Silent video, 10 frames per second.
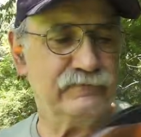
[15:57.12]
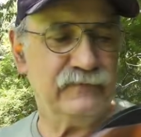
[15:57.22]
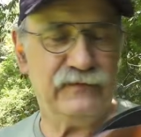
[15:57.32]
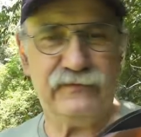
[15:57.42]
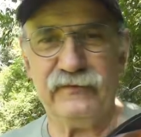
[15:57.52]

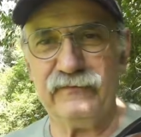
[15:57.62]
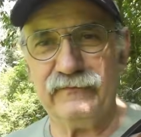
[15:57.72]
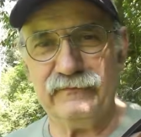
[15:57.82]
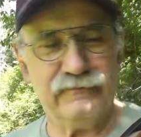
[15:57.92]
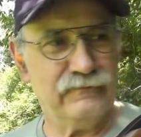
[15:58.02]
It's just,
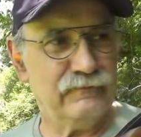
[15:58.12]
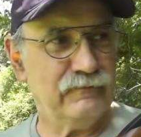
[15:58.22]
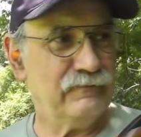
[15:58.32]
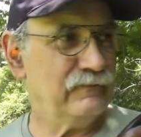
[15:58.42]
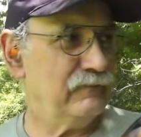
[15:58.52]

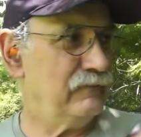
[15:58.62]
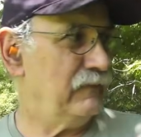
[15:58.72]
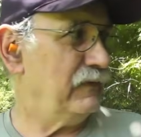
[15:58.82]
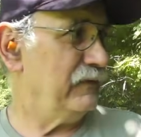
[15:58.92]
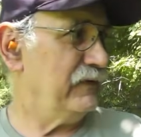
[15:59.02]

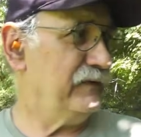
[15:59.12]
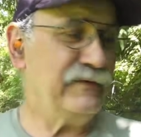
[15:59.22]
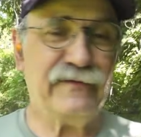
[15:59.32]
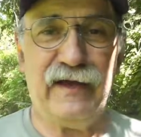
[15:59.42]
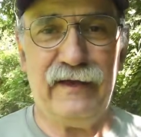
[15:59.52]
the
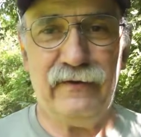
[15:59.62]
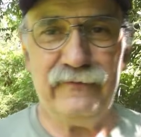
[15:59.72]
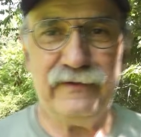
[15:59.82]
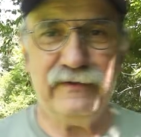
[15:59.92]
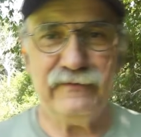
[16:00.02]
design of
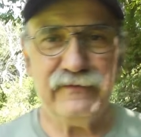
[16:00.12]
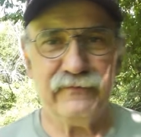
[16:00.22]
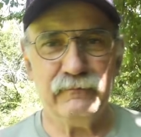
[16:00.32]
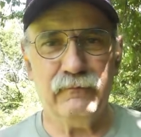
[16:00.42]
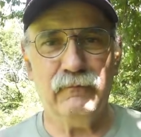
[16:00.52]
it is
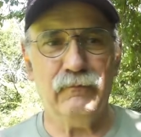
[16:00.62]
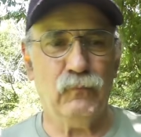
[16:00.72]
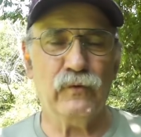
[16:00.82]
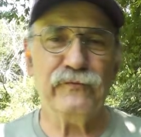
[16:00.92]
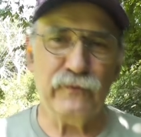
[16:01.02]
just
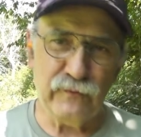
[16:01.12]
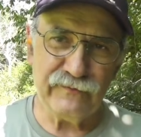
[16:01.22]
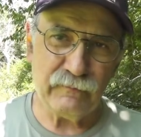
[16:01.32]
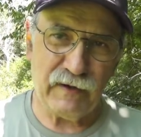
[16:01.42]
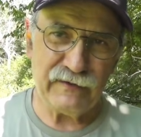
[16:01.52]
more suited
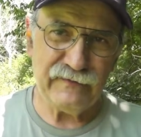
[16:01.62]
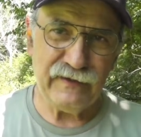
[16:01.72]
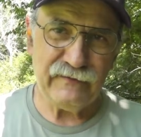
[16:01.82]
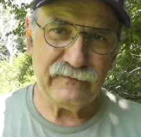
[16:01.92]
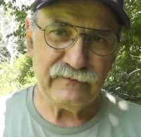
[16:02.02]
to my
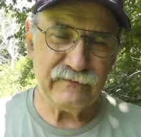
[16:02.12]
taste.